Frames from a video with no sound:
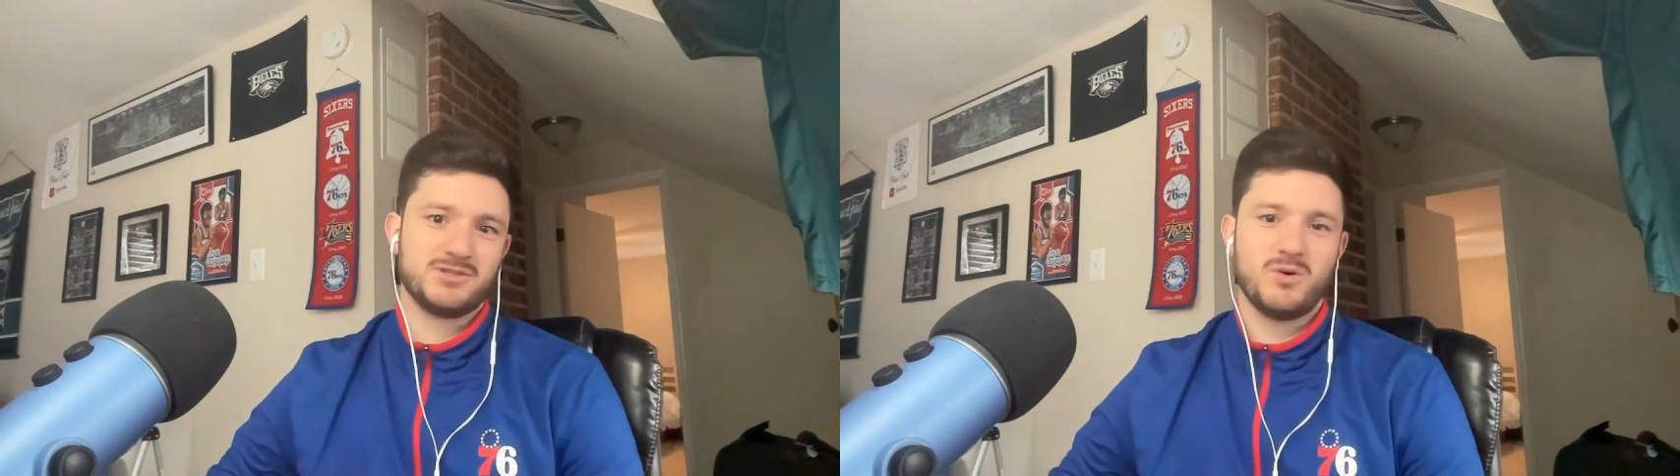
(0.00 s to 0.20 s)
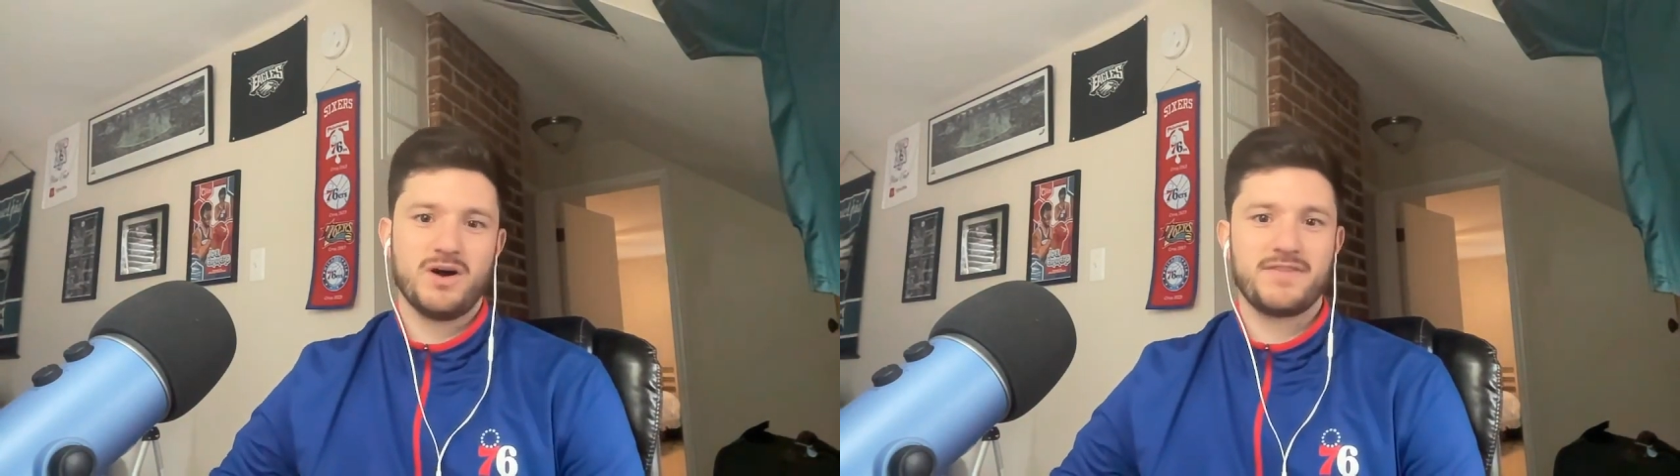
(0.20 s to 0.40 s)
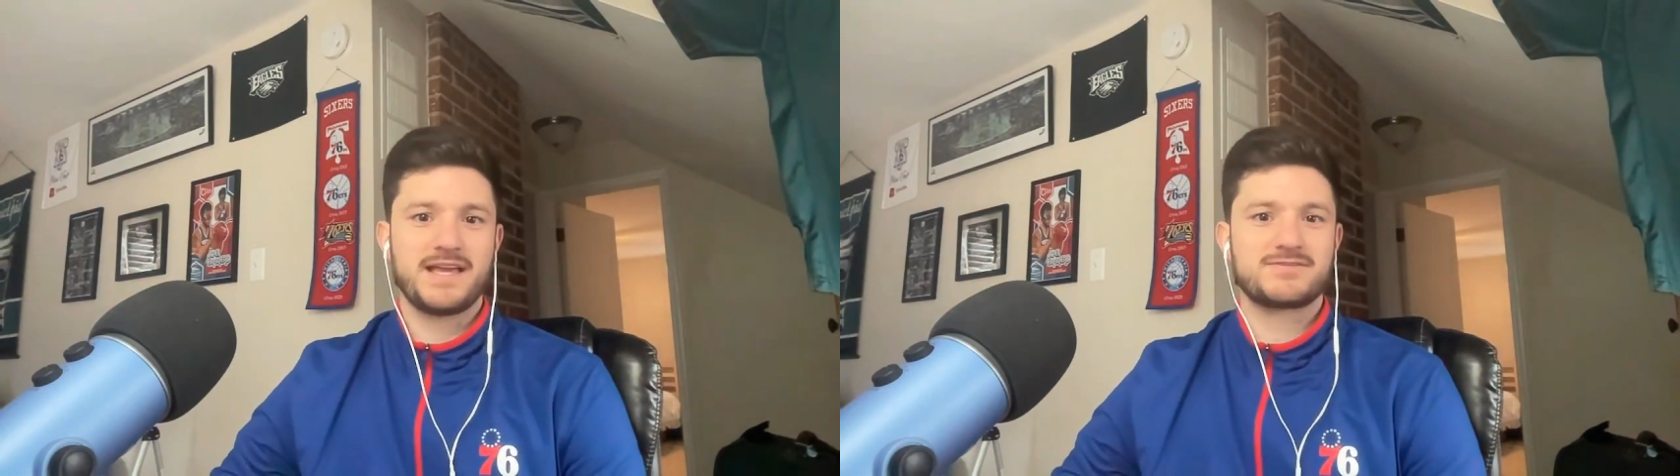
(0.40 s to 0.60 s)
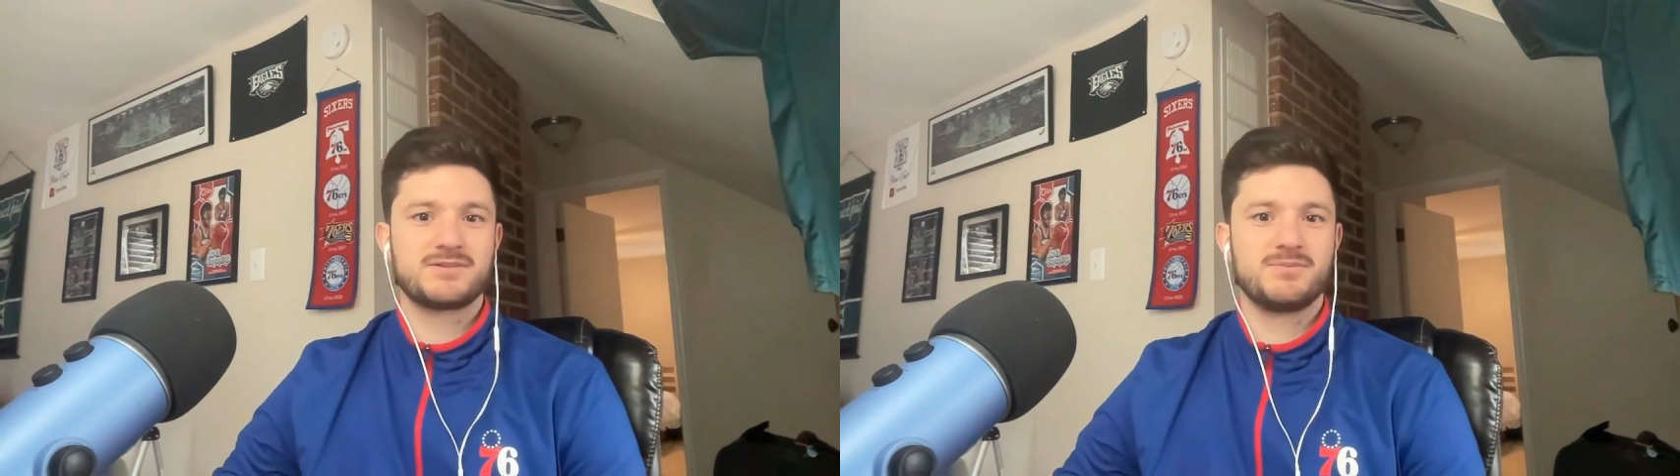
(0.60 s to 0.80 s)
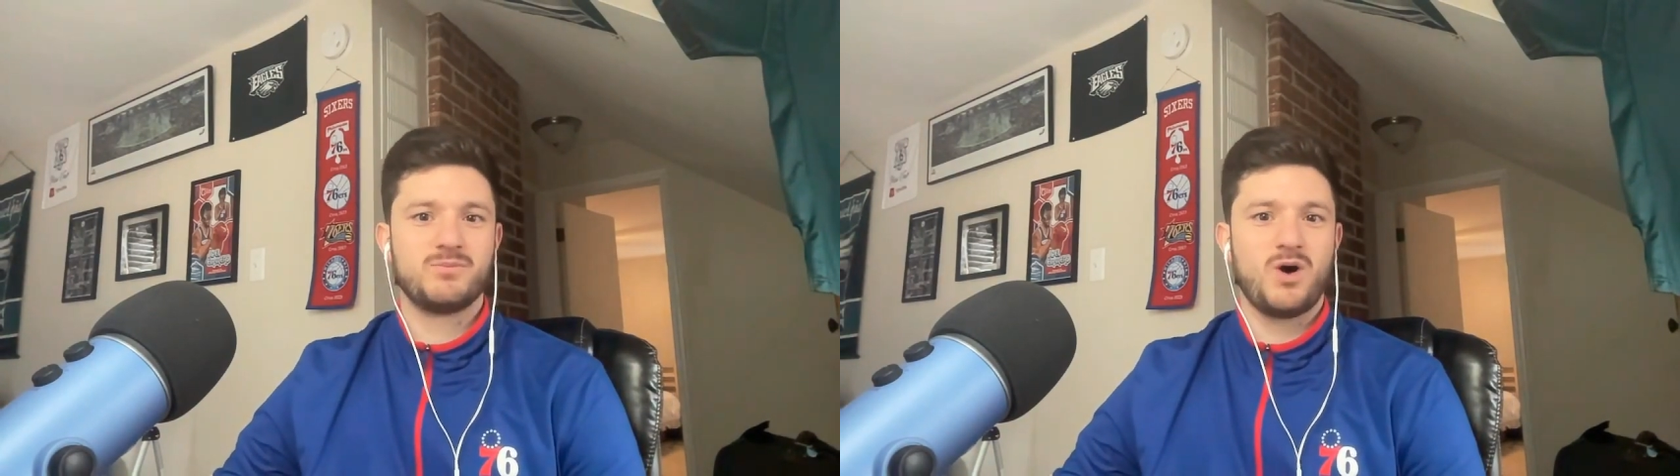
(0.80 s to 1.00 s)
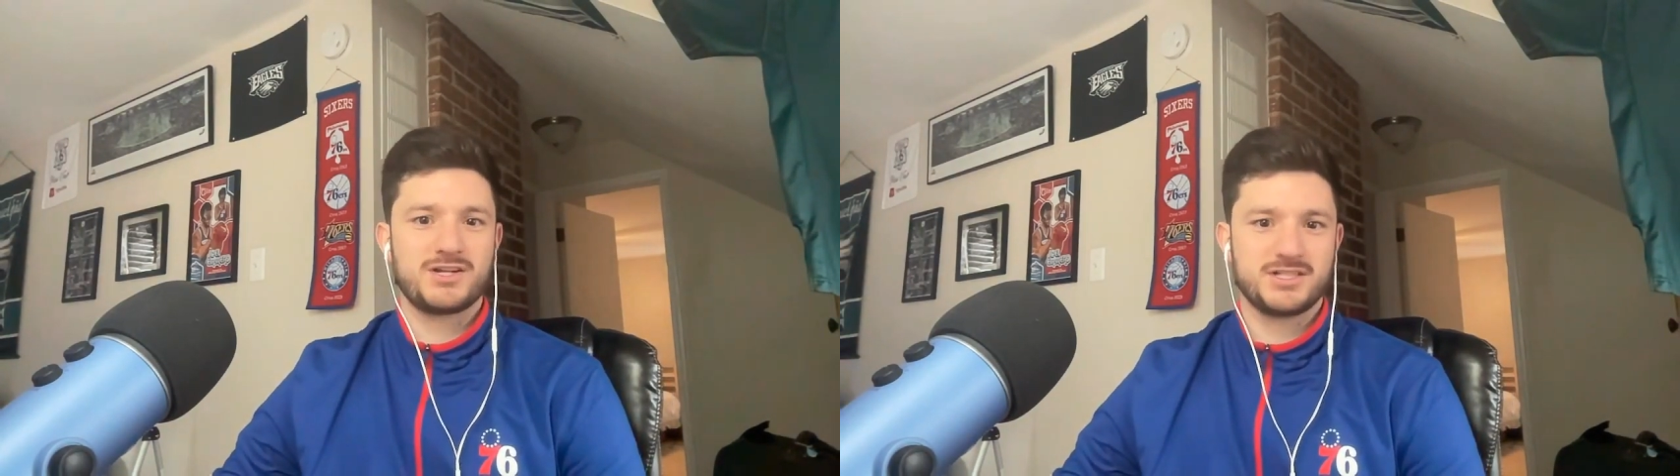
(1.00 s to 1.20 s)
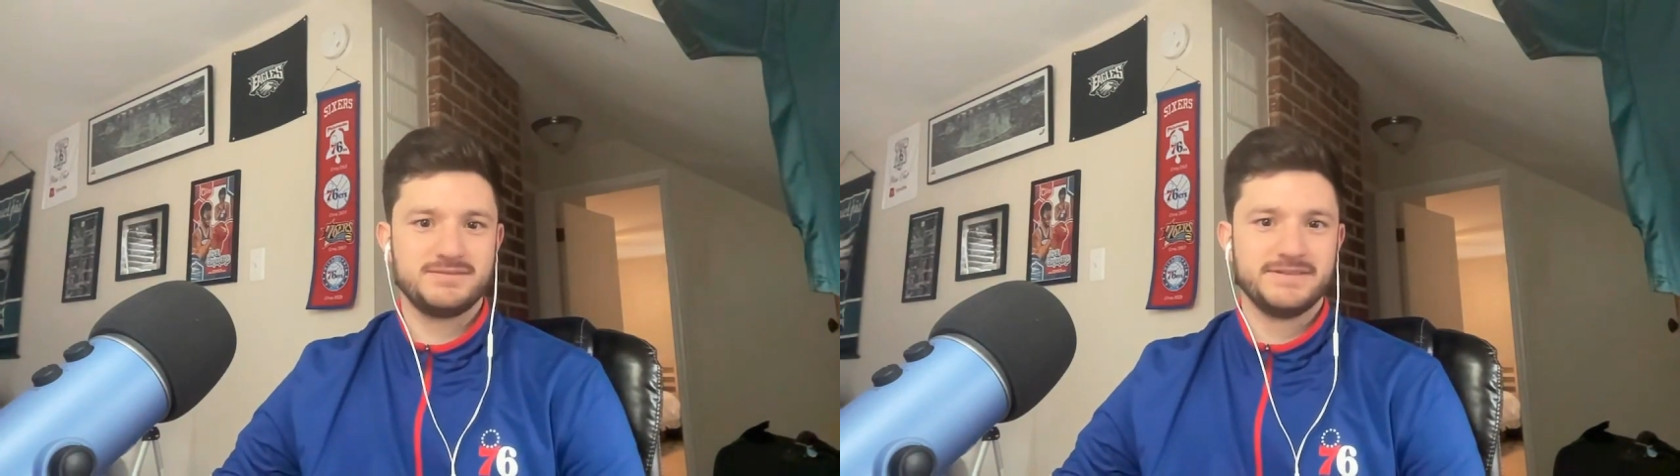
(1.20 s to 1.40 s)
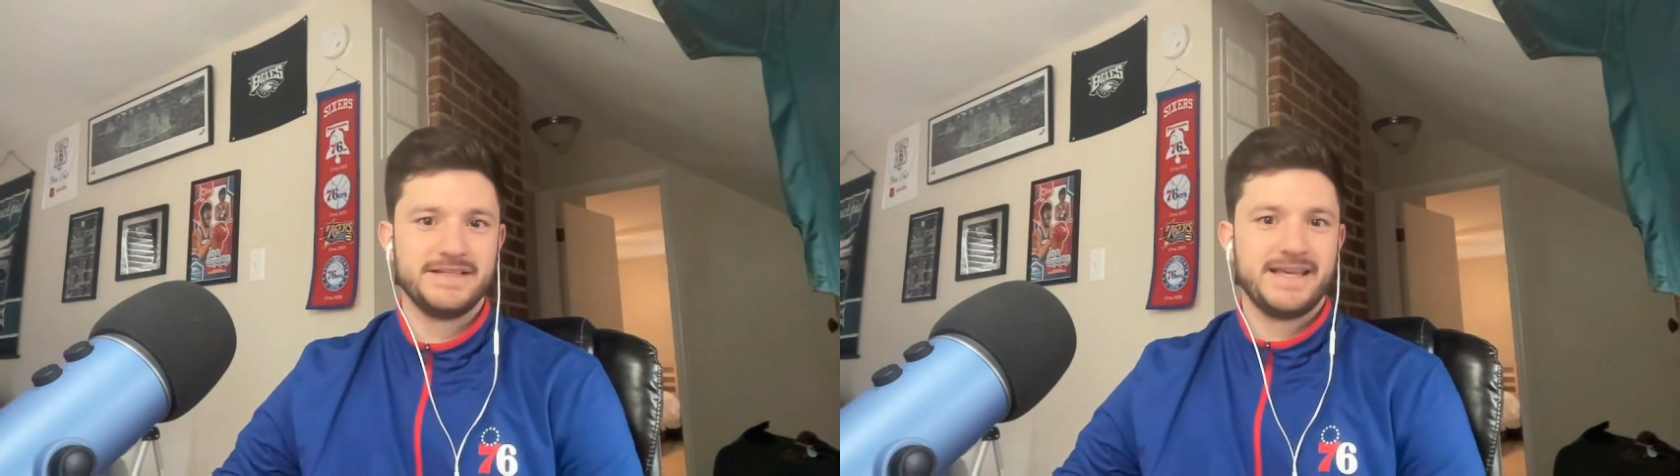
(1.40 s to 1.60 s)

So thanks for watching,